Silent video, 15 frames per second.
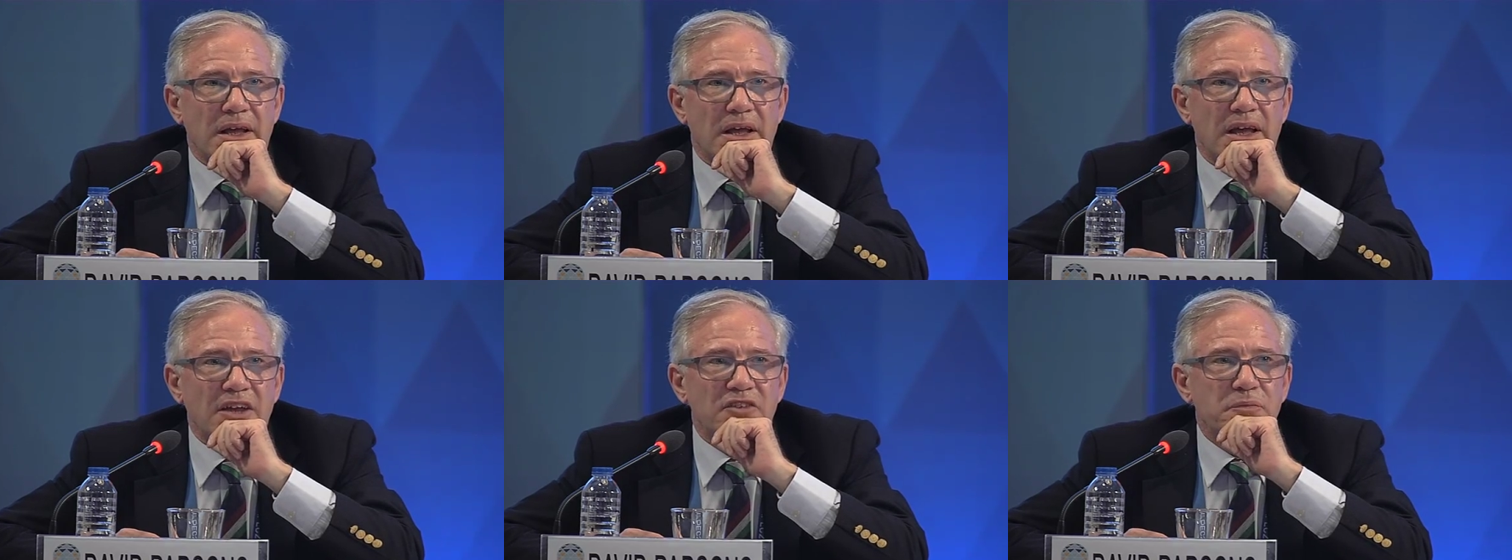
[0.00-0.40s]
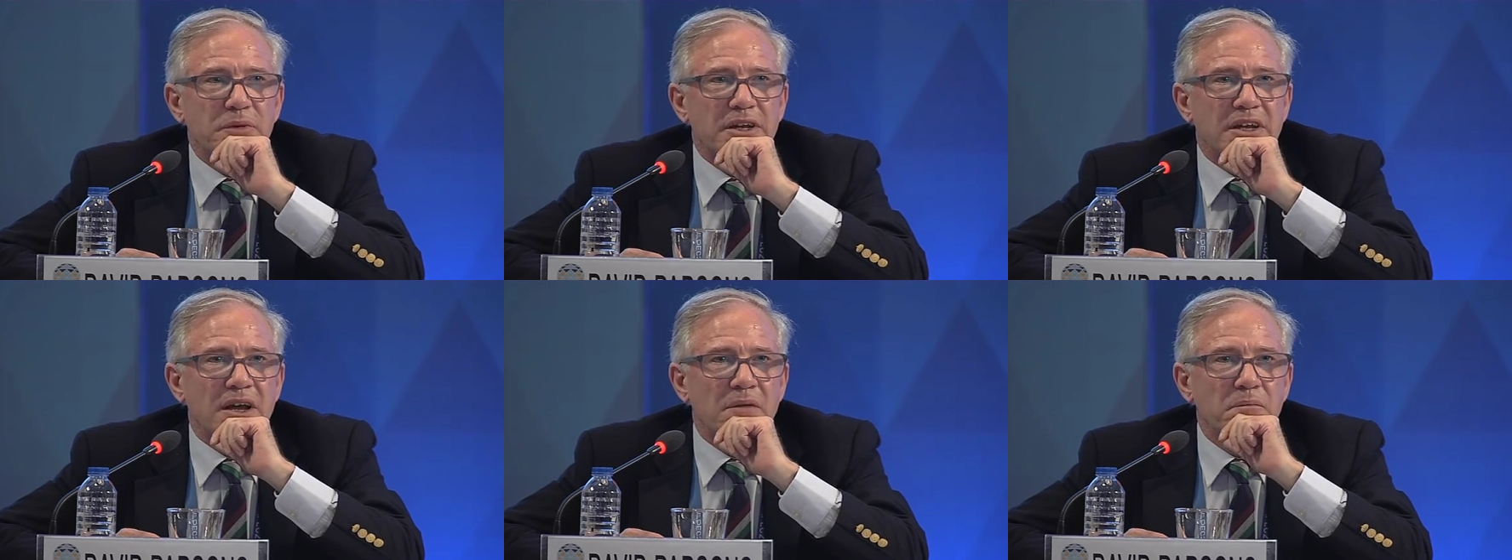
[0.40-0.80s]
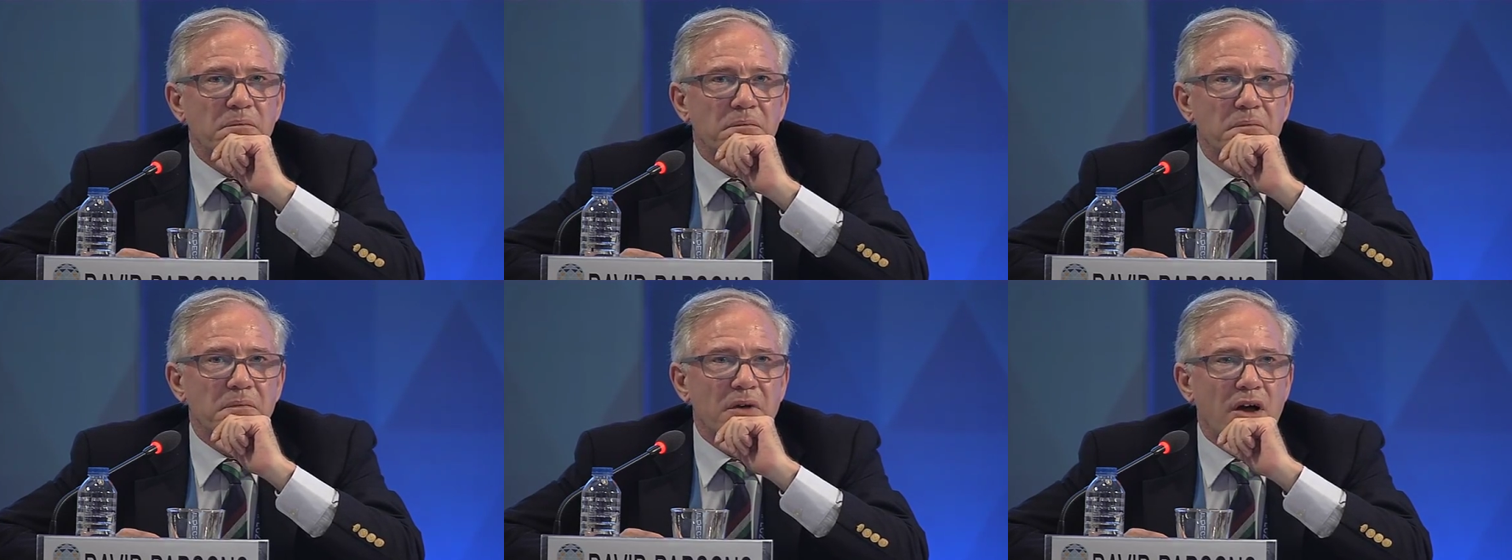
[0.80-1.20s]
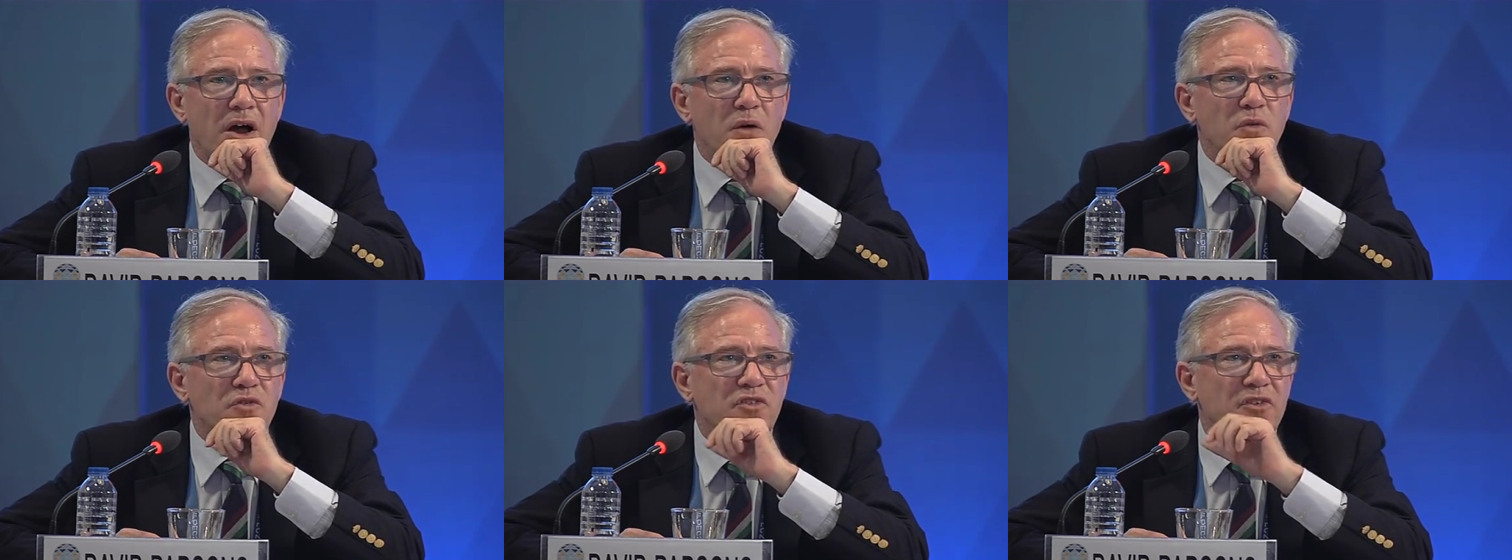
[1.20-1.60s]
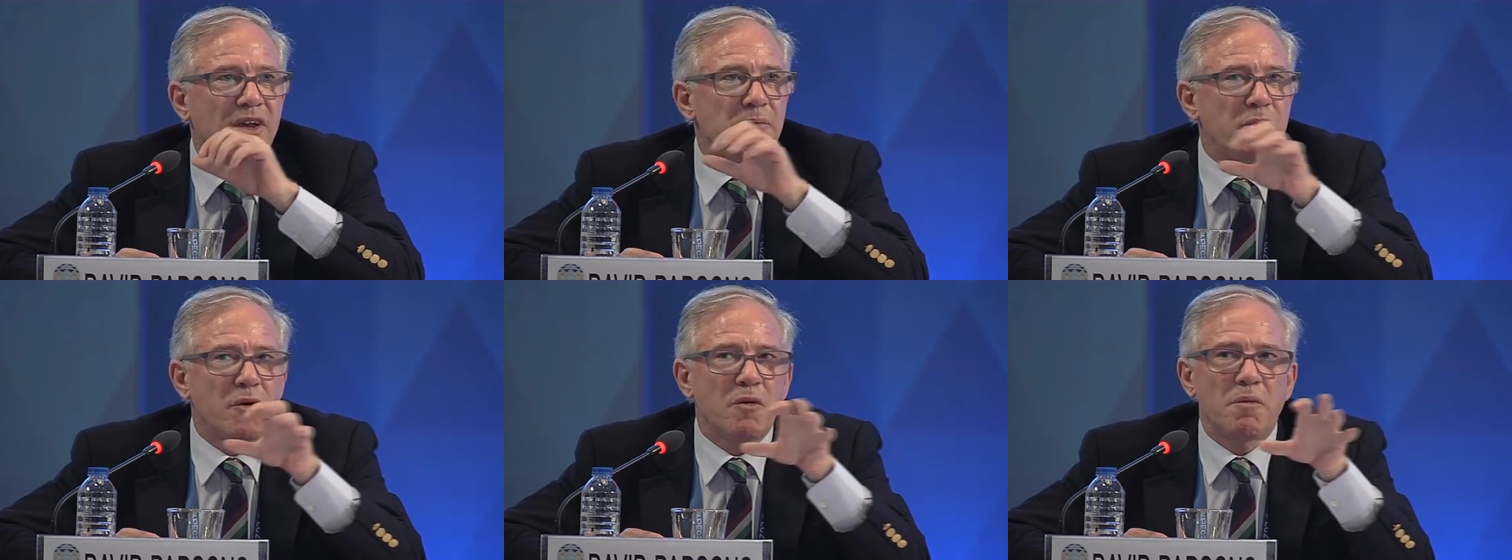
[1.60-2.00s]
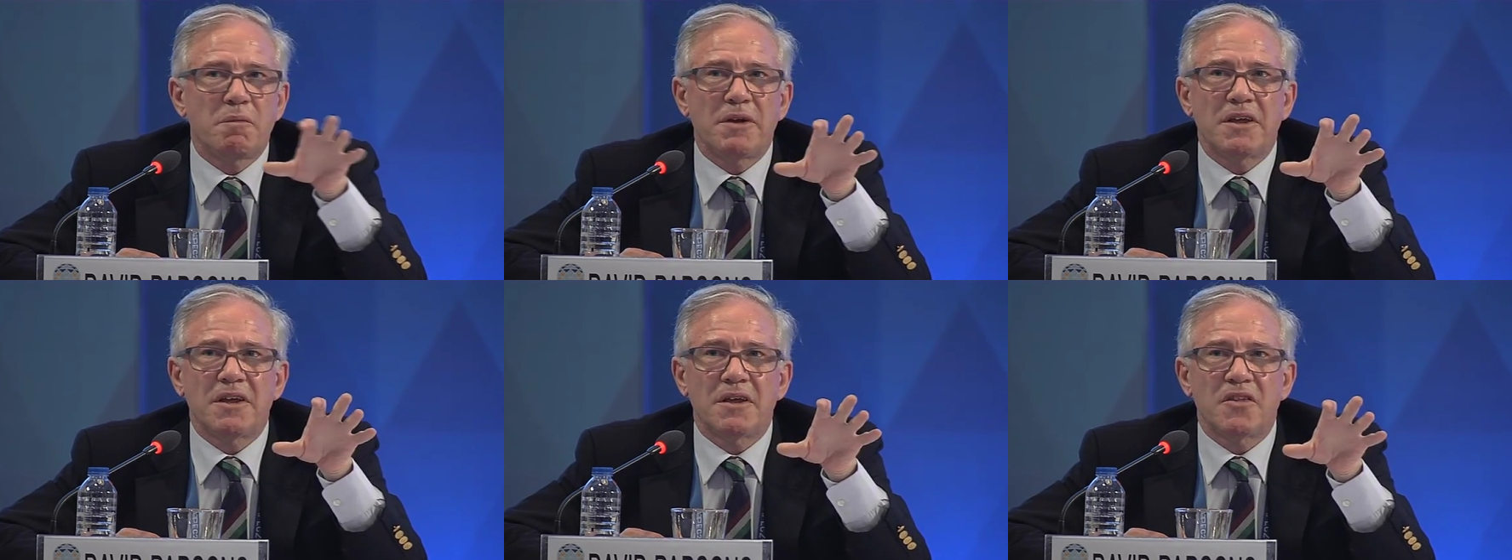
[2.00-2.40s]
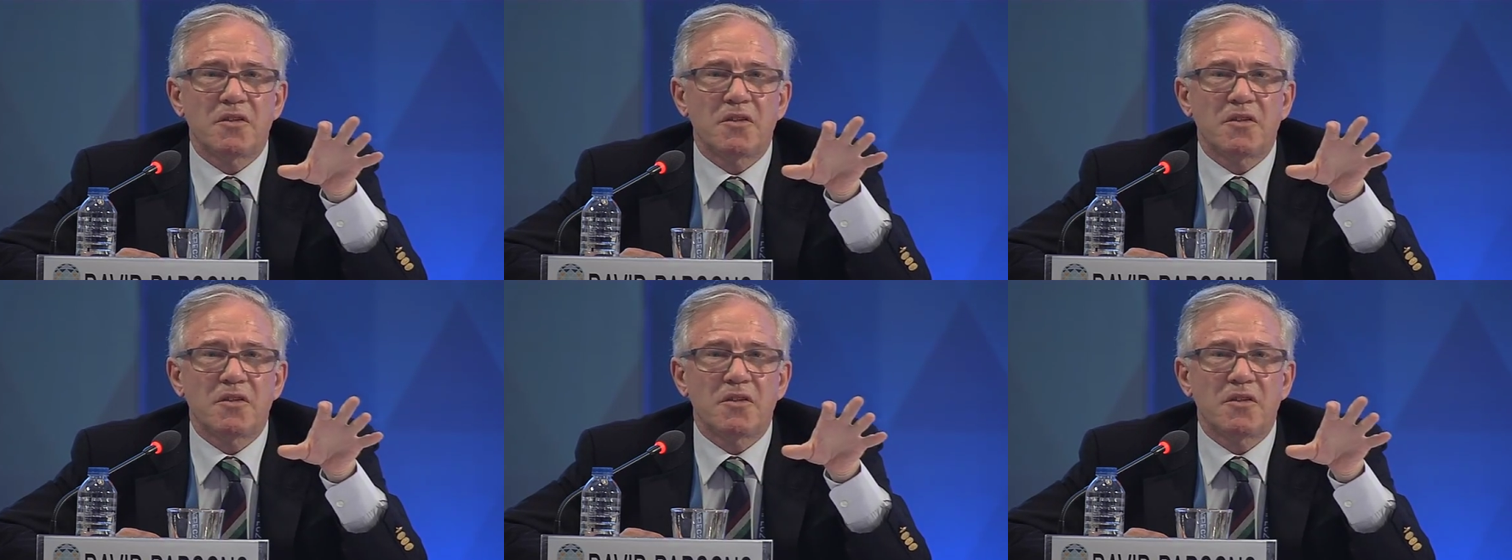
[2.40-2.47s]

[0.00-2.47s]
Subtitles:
has become, I would say, probably